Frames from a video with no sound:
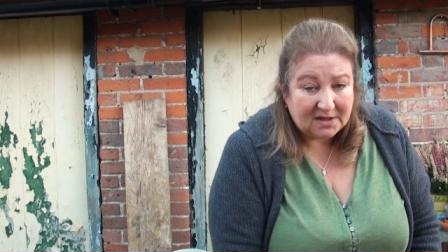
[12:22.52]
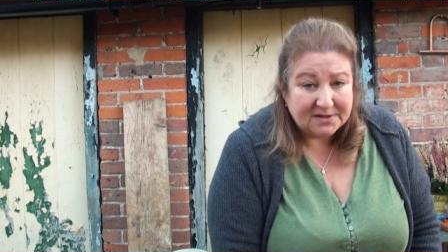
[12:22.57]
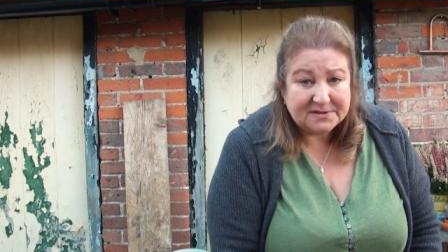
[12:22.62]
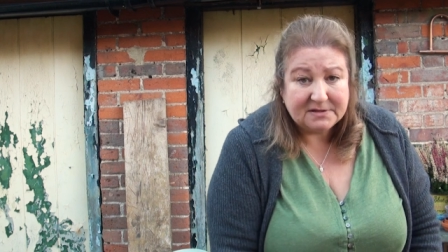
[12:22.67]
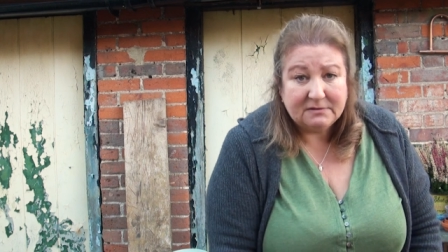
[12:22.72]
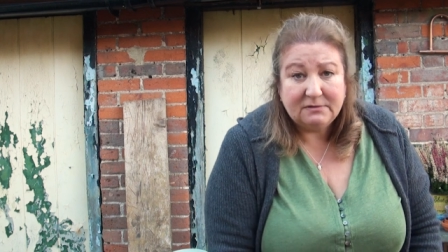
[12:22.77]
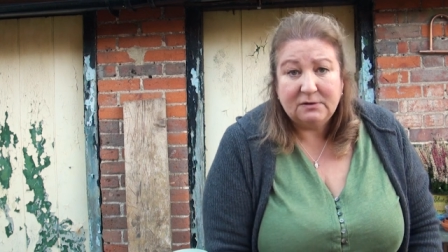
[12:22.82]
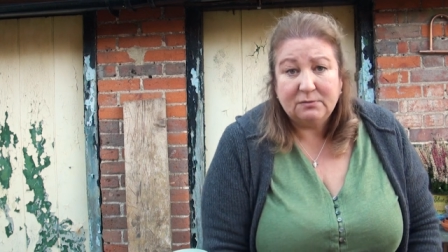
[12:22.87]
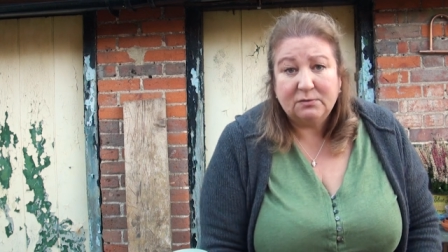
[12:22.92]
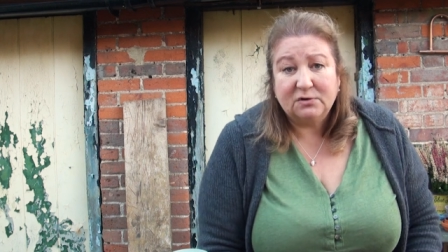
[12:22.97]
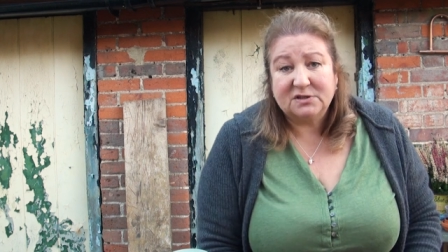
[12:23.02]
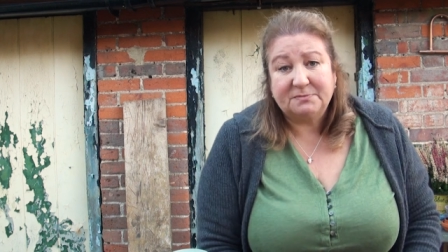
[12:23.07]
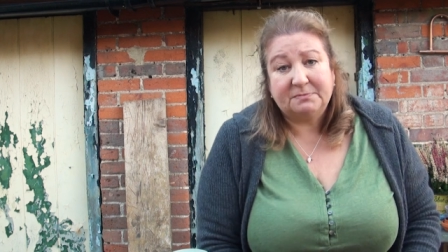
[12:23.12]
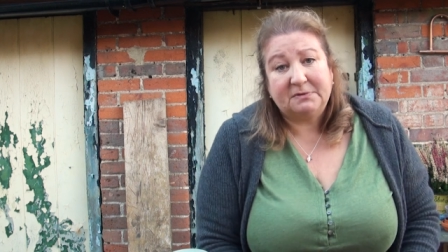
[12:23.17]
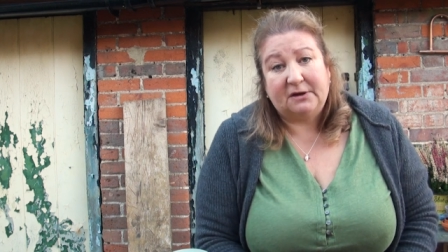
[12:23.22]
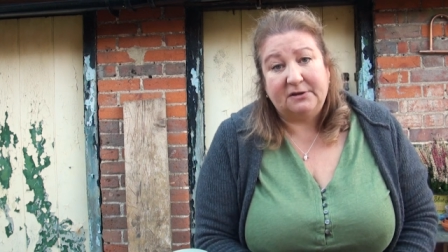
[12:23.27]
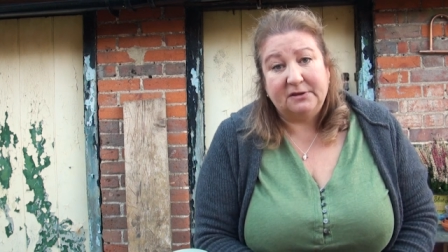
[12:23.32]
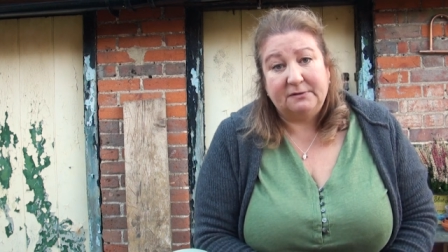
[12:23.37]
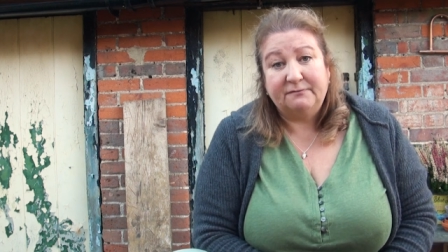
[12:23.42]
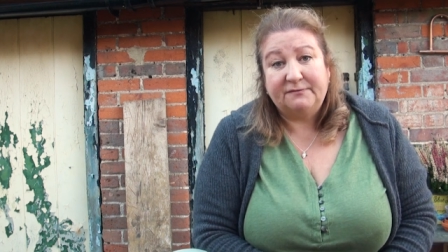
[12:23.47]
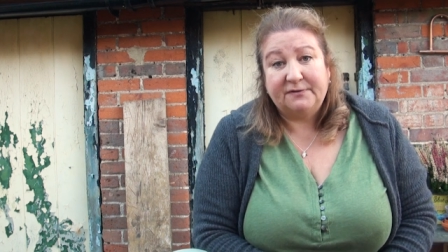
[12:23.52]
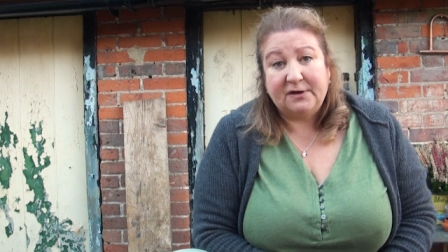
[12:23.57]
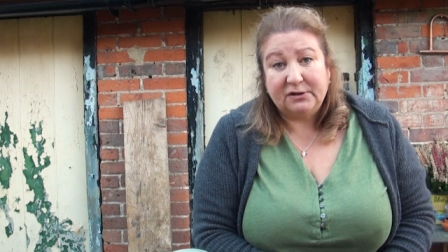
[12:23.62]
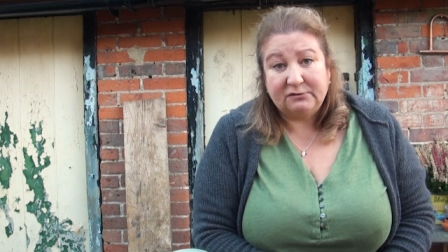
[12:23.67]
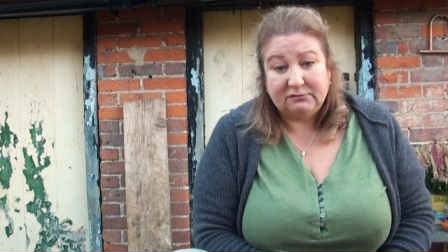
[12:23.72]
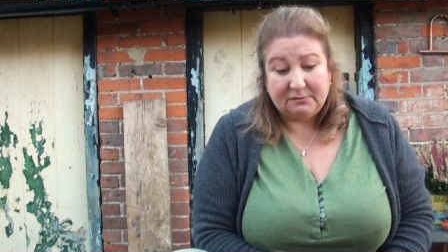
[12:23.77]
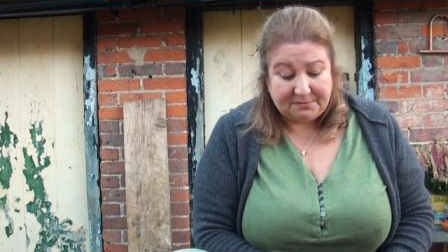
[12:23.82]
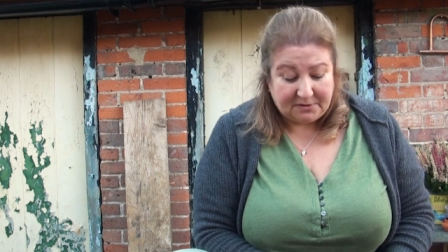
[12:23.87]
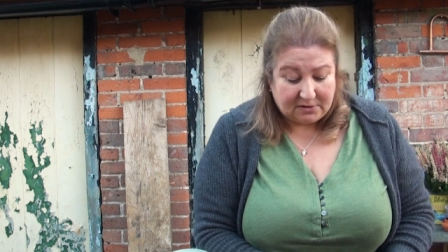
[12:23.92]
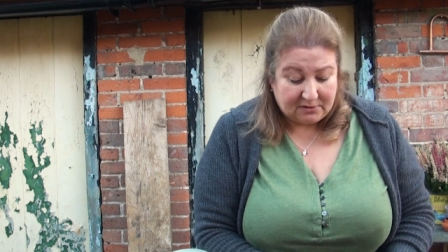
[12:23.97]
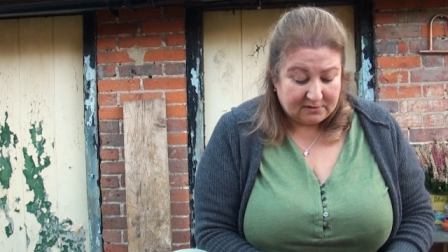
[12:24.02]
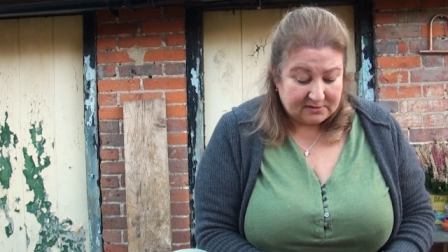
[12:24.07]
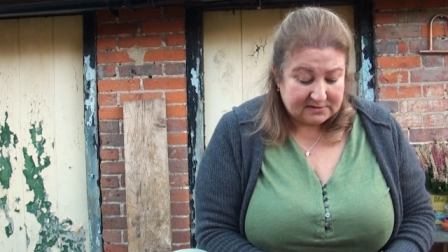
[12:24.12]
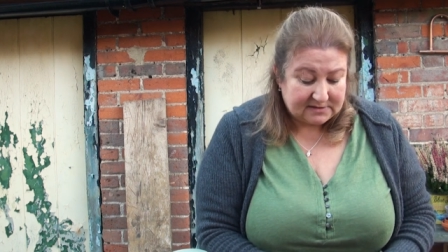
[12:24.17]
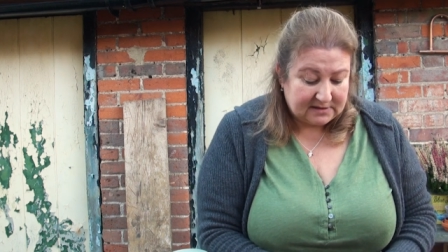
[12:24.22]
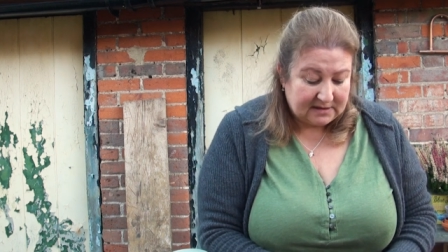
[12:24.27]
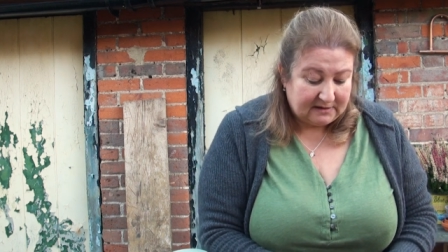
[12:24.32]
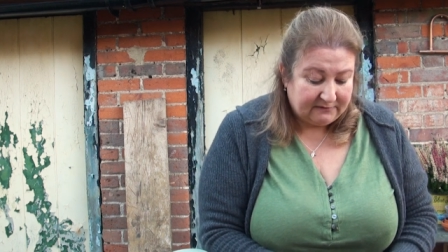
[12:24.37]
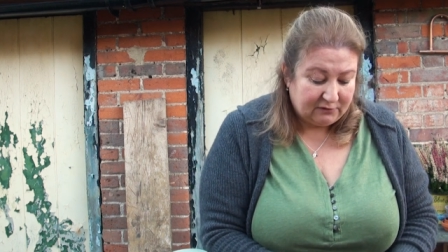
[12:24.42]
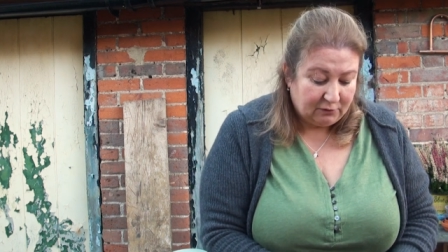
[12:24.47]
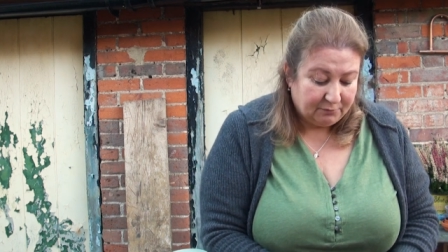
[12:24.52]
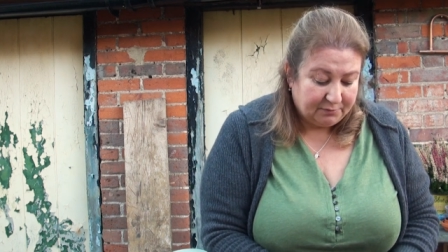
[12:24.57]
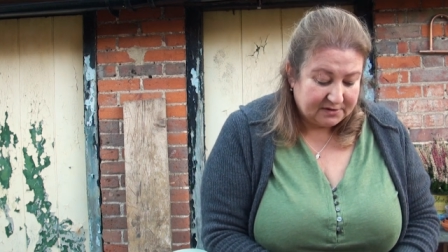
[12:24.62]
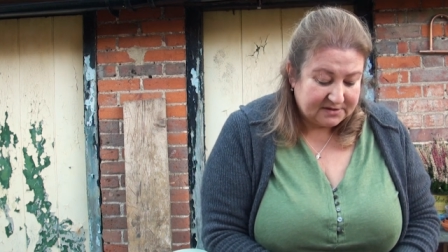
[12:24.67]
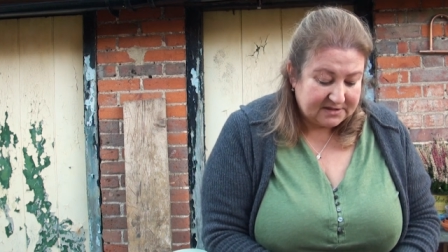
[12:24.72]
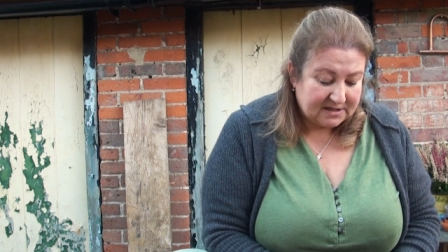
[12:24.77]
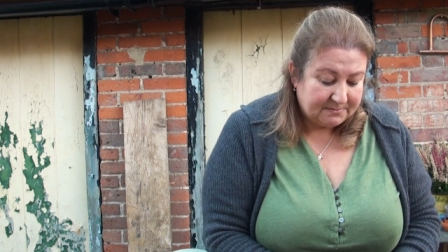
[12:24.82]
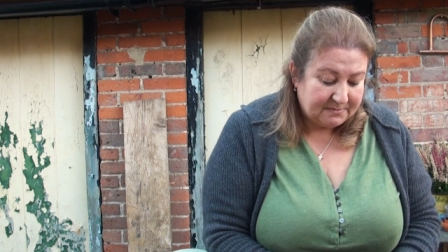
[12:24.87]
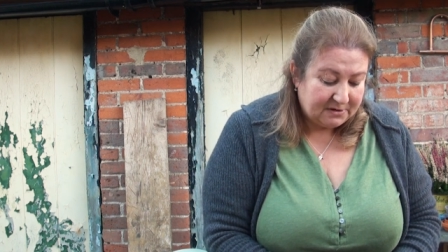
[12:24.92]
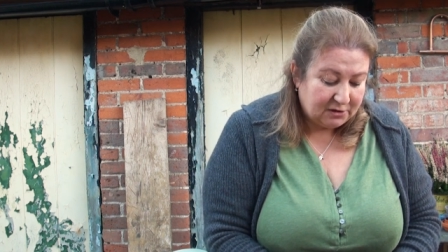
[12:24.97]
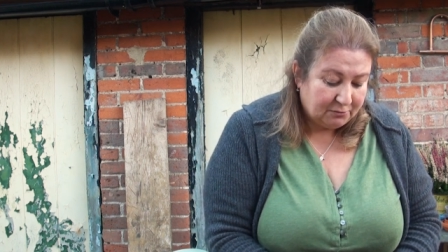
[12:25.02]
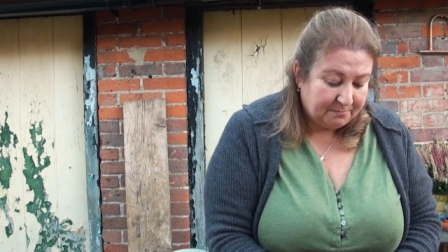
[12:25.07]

so you want to plant them further apart if you're putting them in